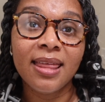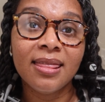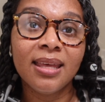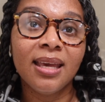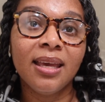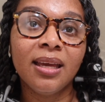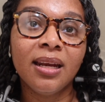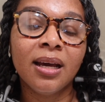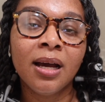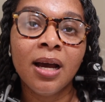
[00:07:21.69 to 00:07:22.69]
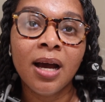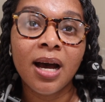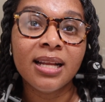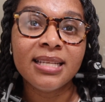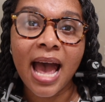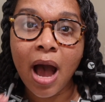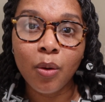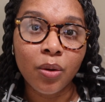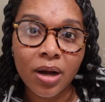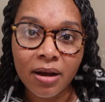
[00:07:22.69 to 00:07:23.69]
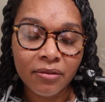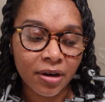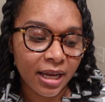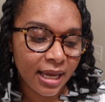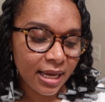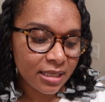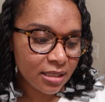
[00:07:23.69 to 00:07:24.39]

and then a towel covering it.